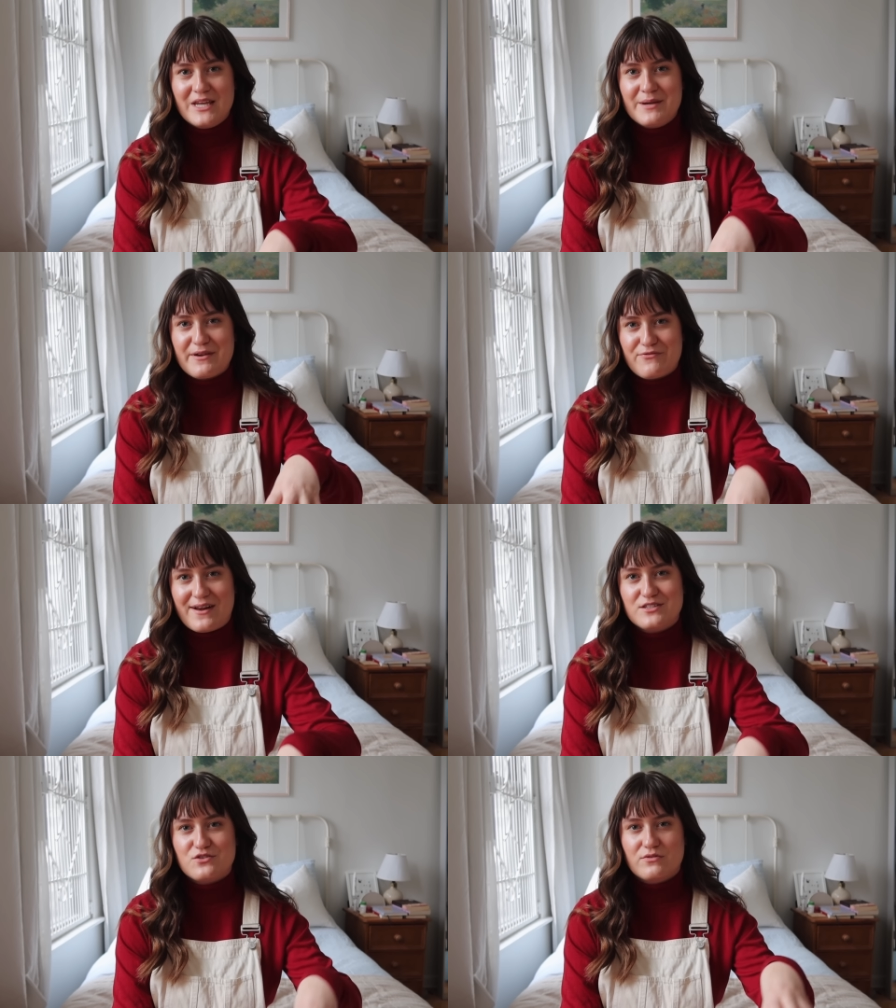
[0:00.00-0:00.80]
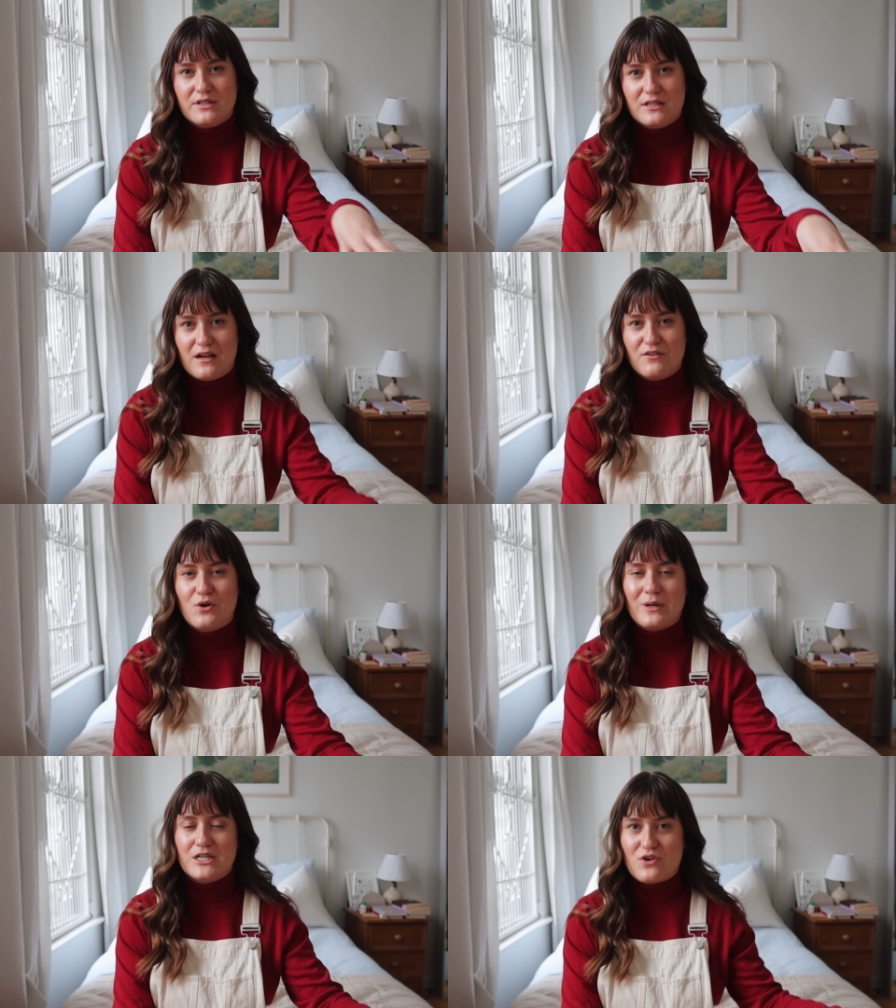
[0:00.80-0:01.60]
Me and my friends really love
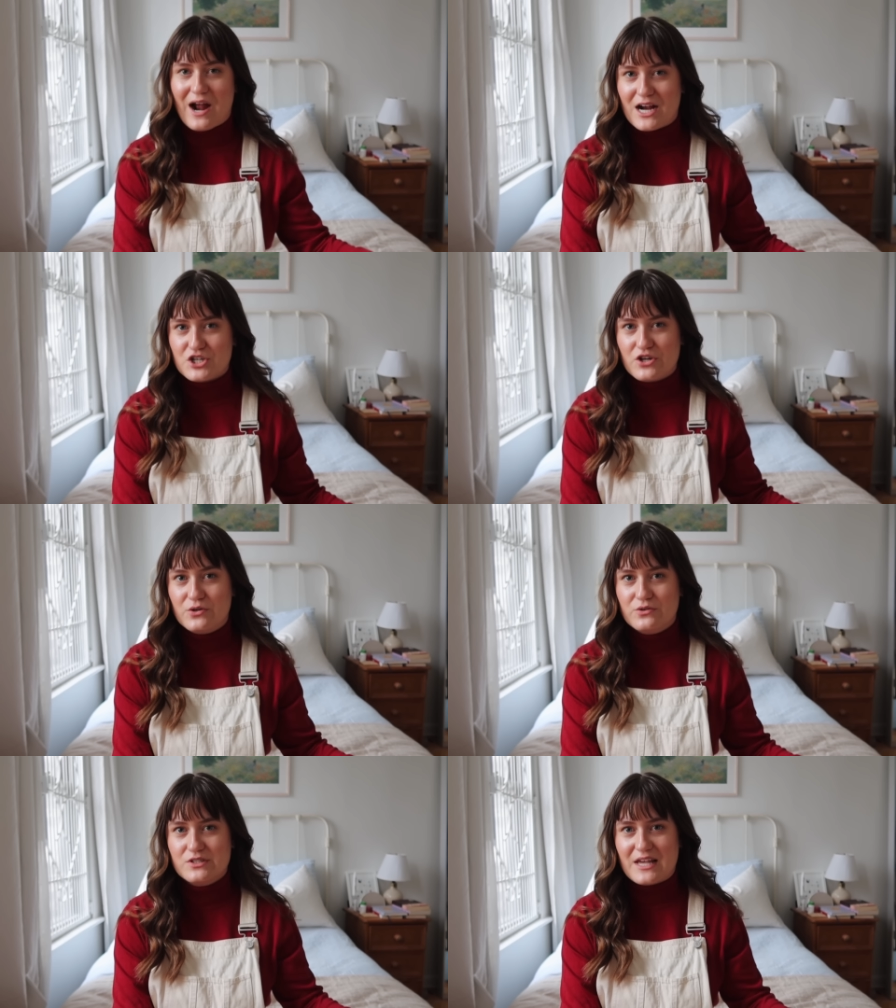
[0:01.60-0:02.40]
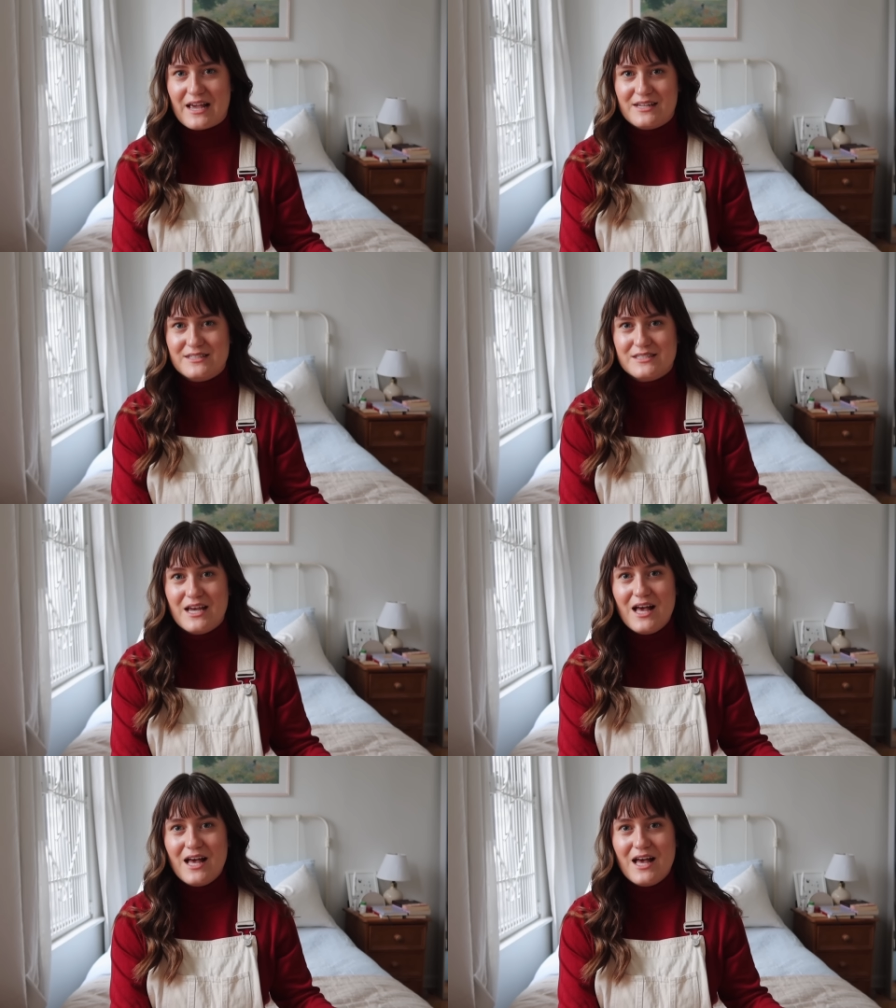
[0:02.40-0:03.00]
going to drag shows and